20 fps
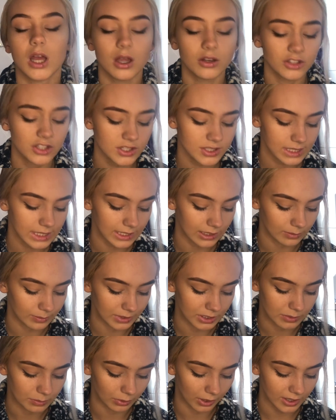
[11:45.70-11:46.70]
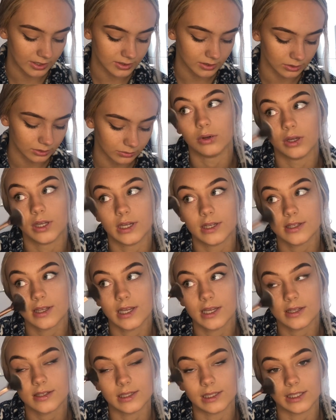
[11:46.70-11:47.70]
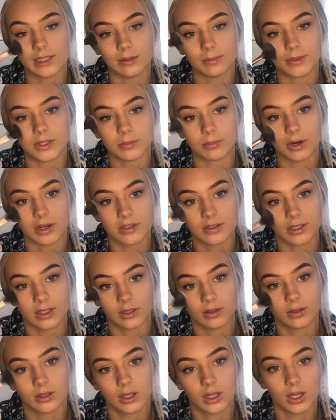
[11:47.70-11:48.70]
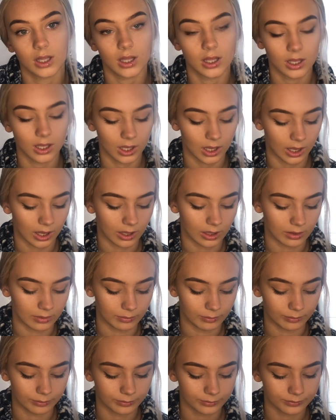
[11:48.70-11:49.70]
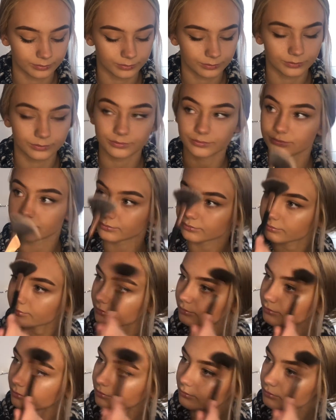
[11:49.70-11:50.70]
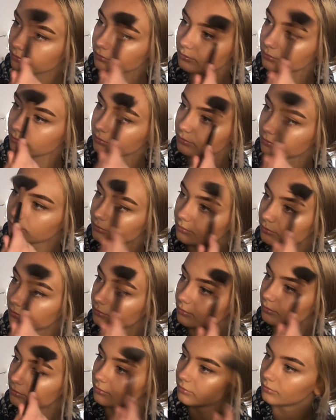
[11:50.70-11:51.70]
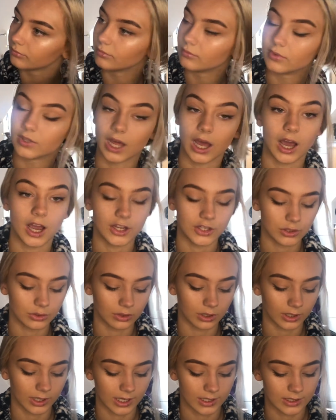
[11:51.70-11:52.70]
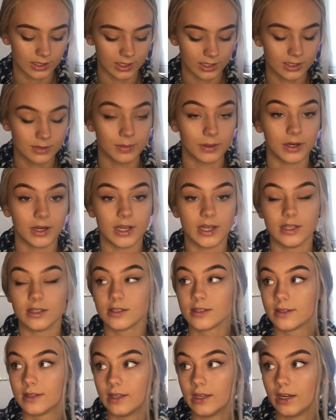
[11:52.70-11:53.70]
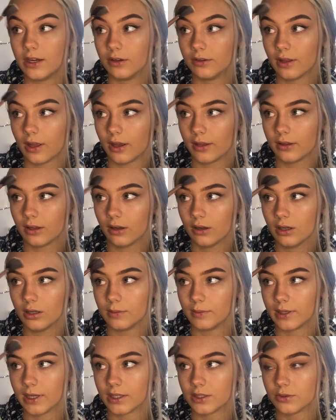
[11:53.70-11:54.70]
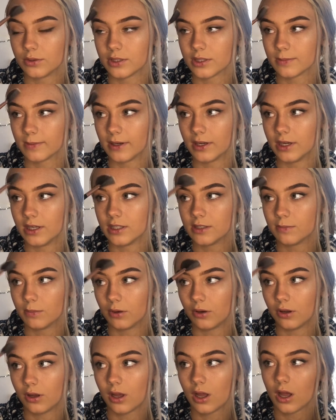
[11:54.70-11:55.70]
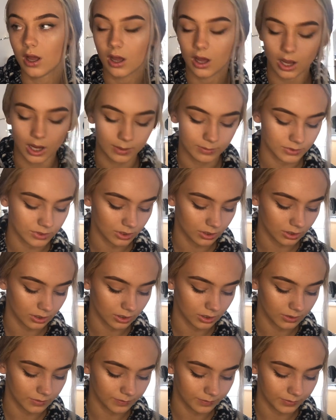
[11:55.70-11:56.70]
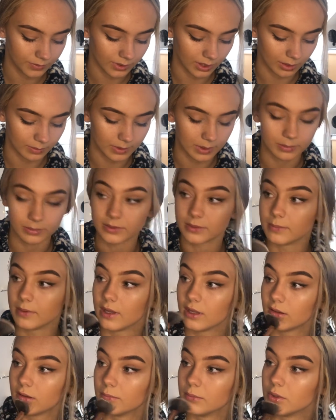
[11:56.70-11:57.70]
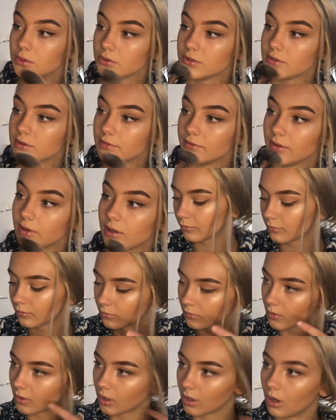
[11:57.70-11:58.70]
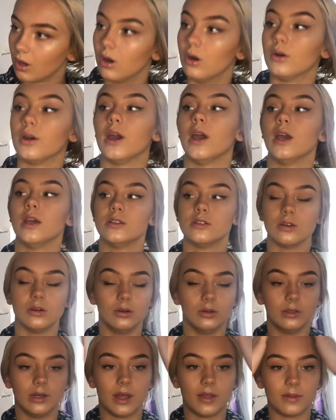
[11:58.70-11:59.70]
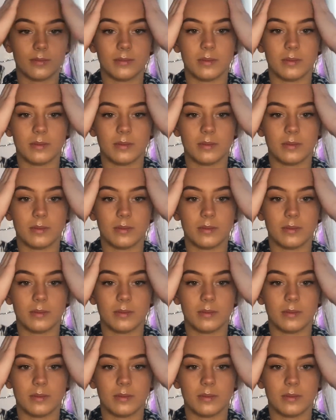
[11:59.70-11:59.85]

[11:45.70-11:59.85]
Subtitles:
Just a little bit depressing. It is a little bit depressing that I do not get to experience the year that I thought I would get to experience, but I'm sure I'll be able to make the most of it. Okay, so now that my